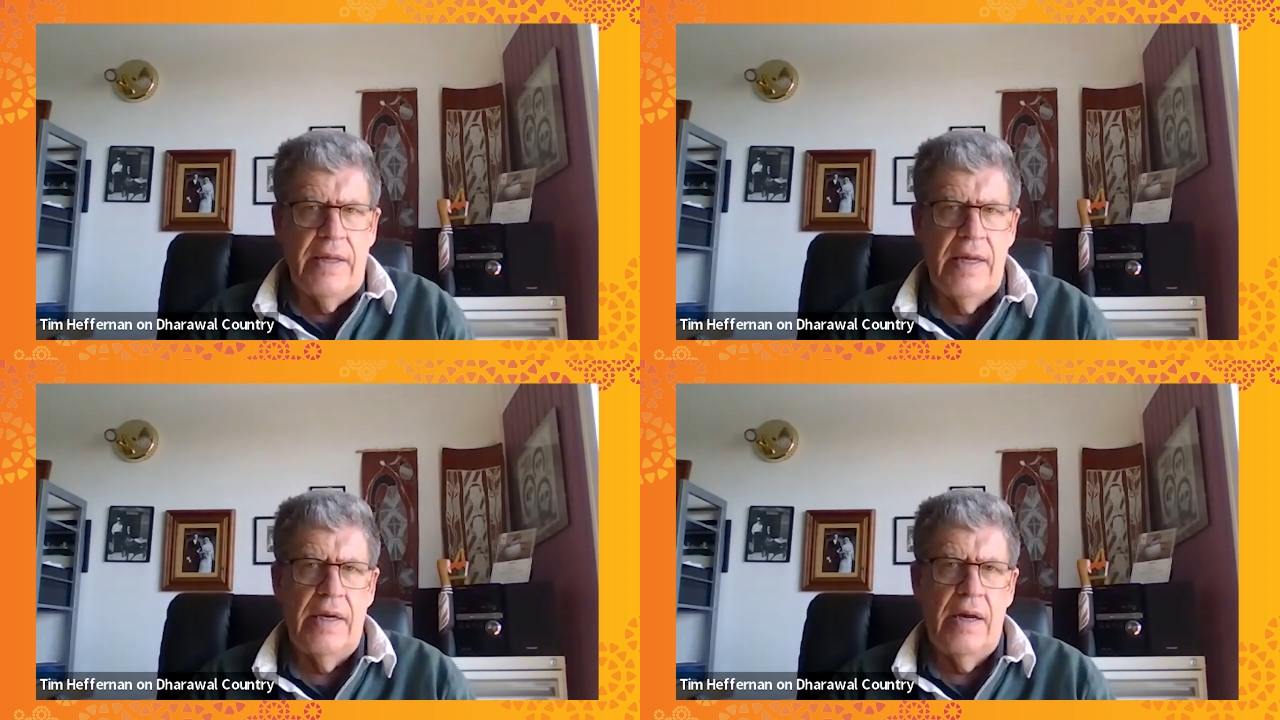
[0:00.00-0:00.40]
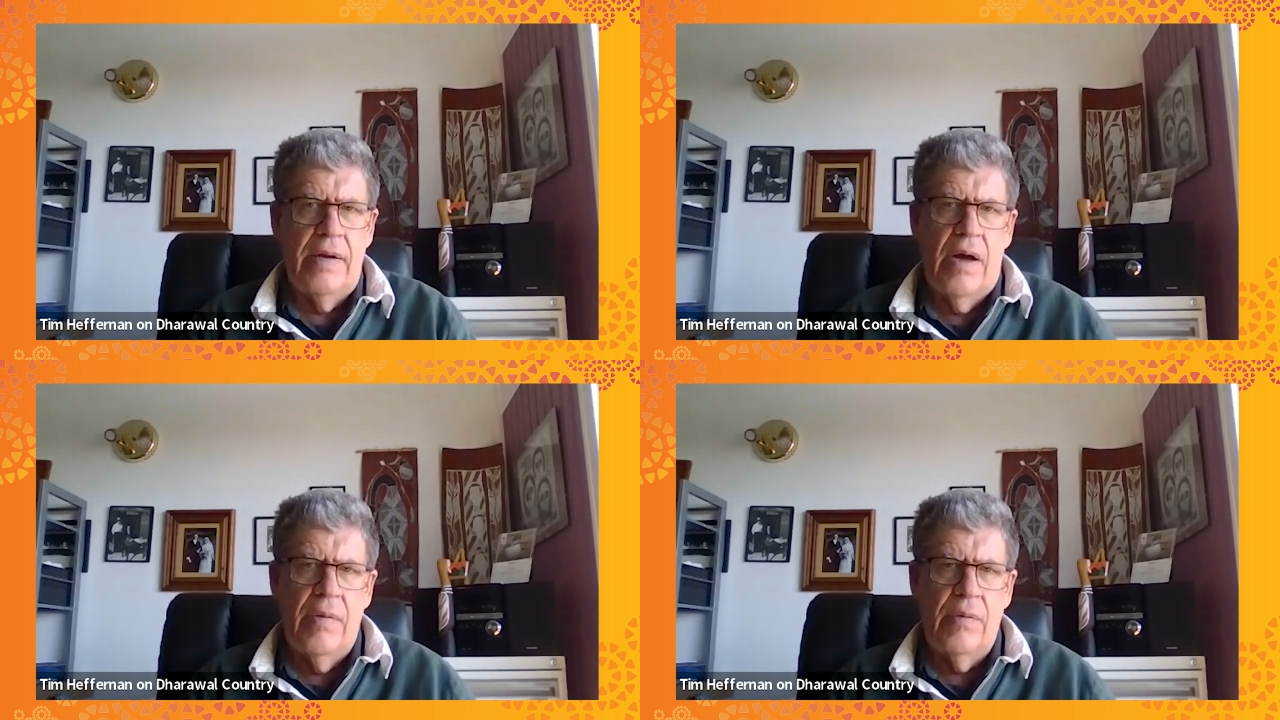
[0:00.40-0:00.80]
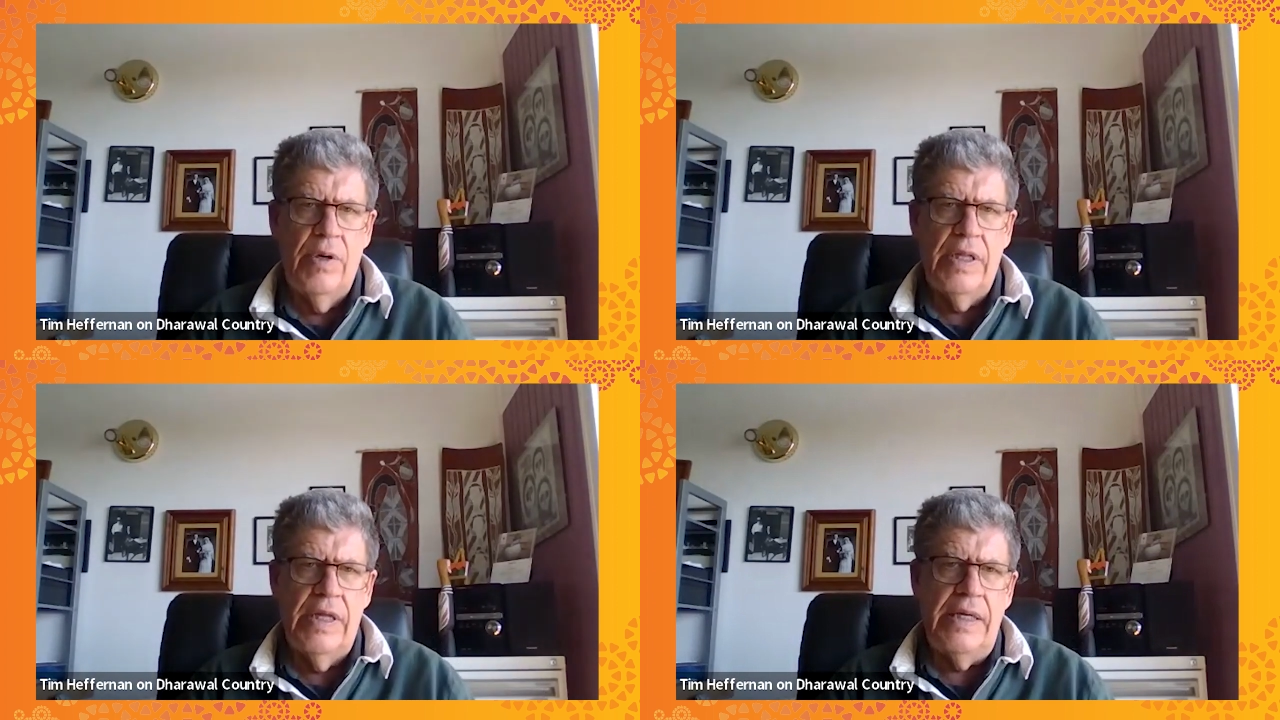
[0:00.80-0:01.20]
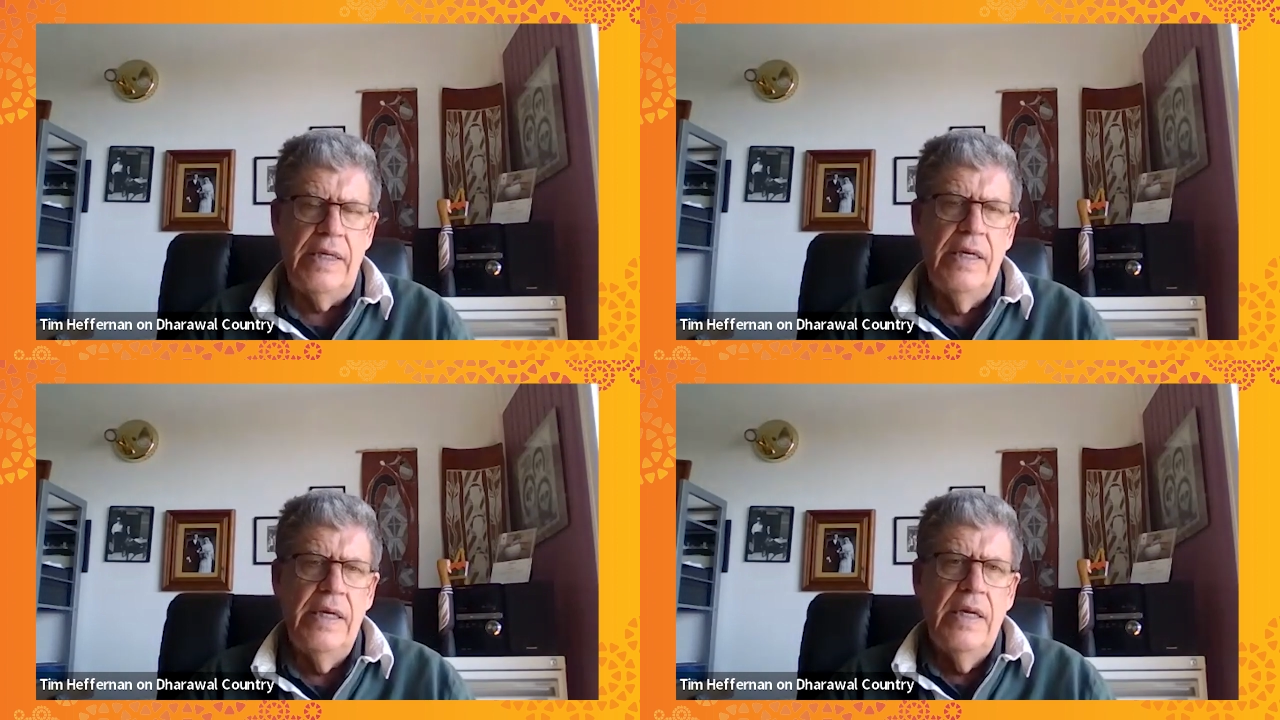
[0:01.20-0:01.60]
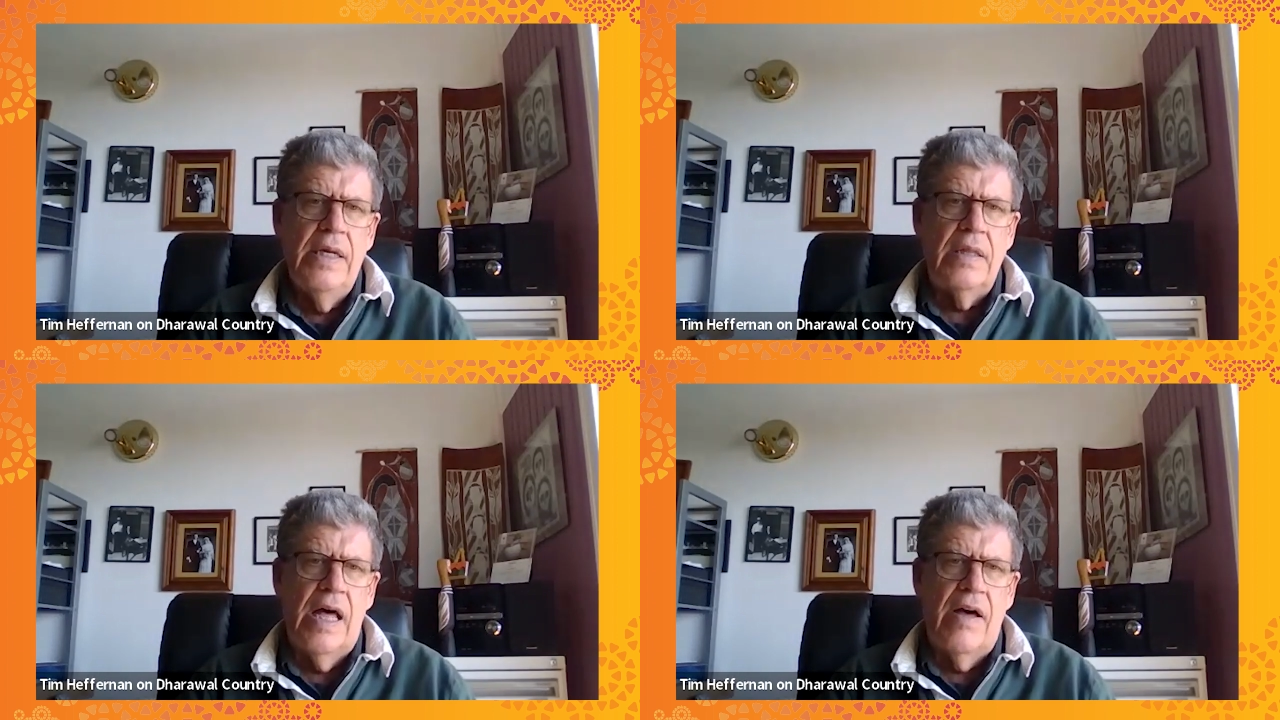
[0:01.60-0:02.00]
And I really
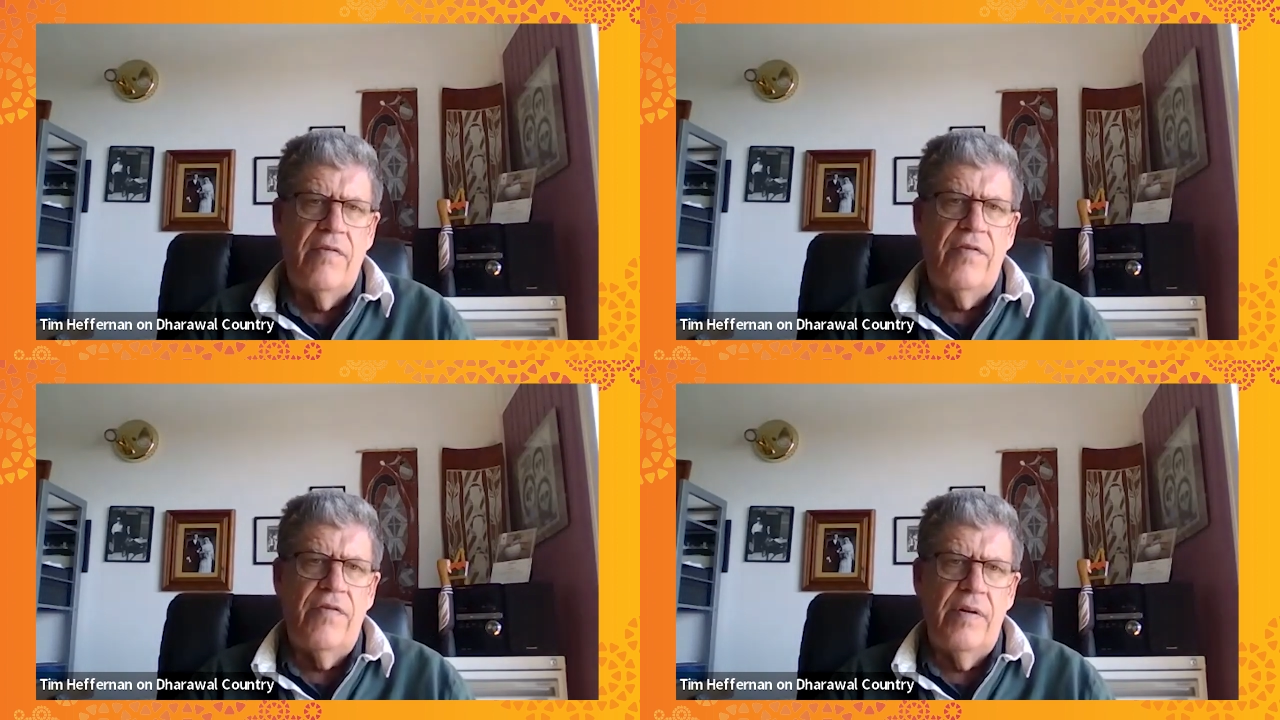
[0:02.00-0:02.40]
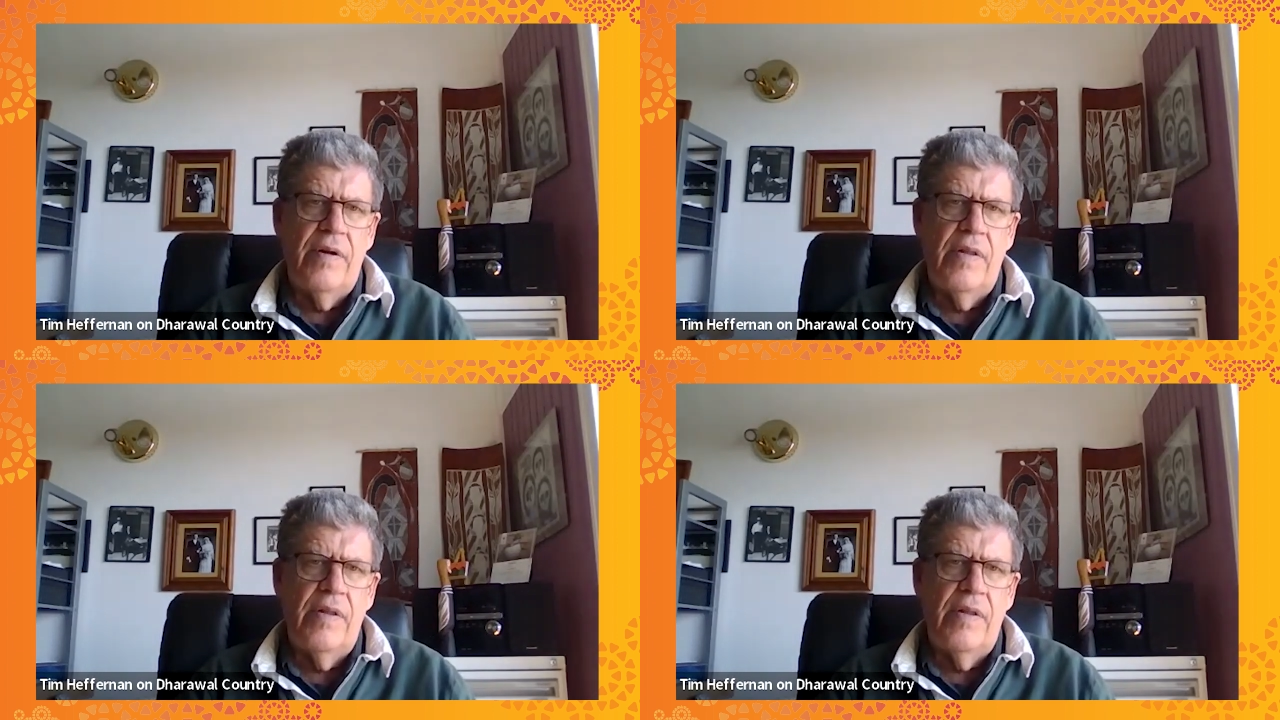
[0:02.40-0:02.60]
love